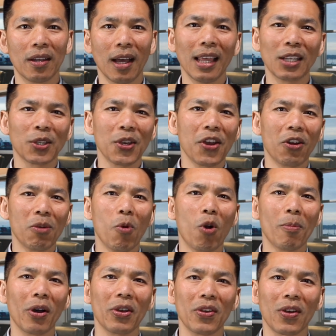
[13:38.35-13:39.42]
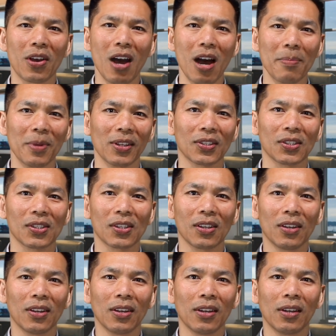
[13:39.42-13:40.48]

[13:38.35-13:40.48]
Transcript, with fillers: I'd like to hear more about your comments.